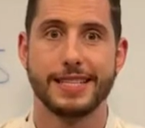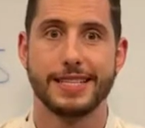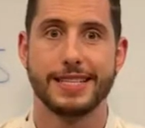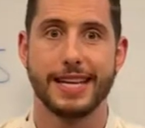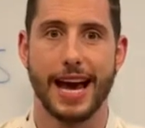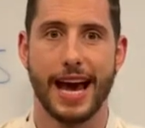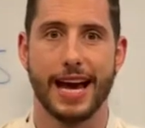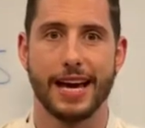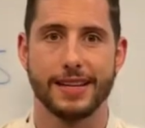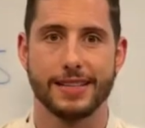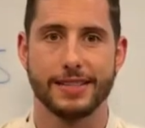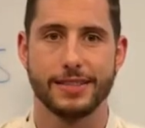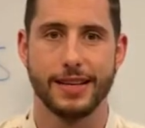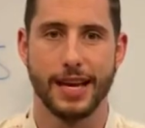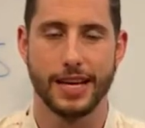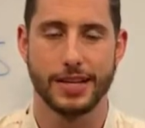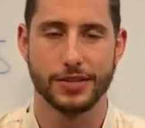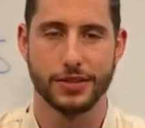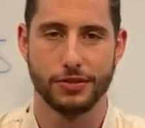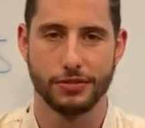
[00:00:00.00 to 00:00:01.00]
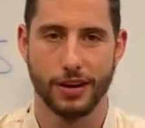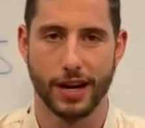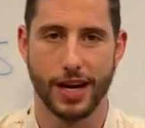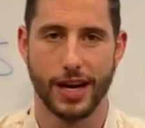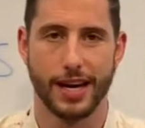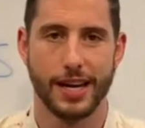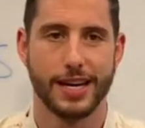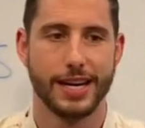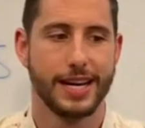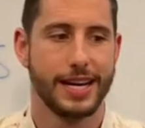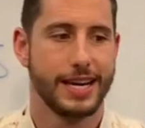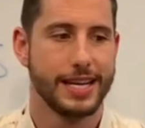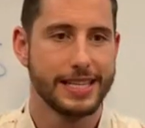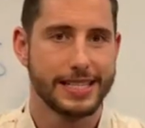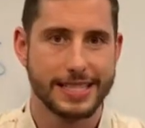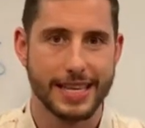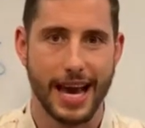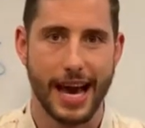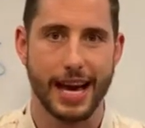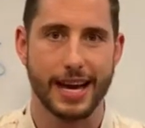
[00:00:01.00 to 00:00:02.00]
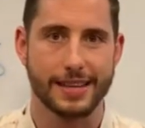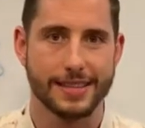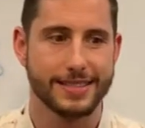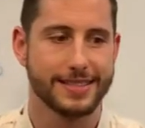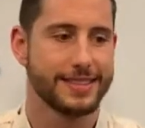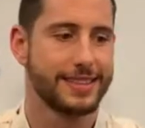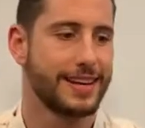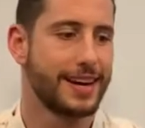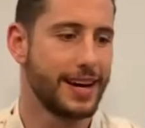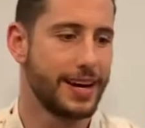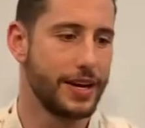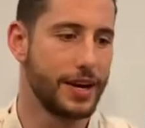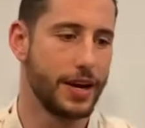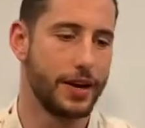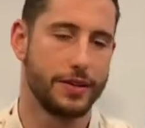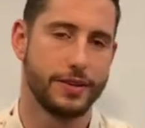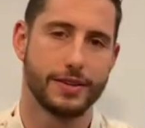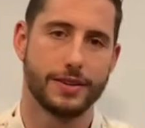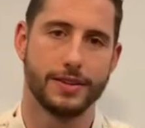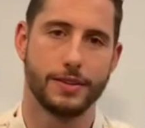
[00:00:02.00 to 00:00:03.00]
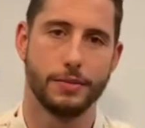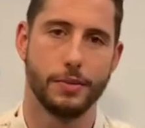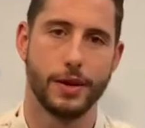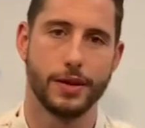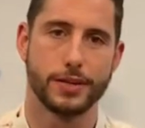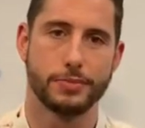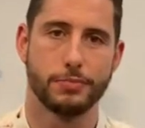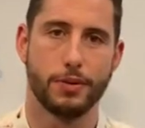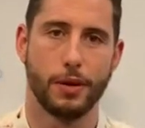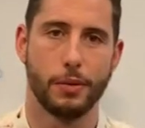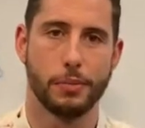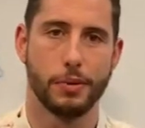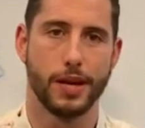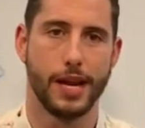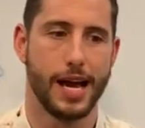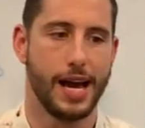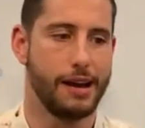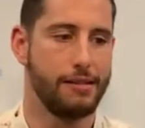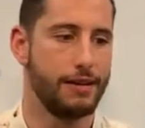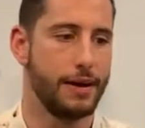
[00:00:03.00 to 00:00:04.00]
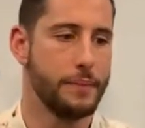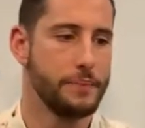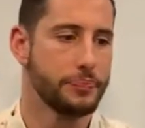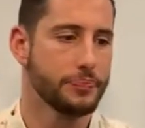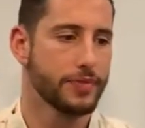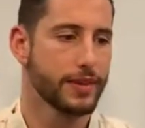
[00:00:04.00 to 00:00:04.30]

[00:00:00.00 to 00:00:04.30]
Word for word: tax. Yes, you're right tax. I know your most popular area.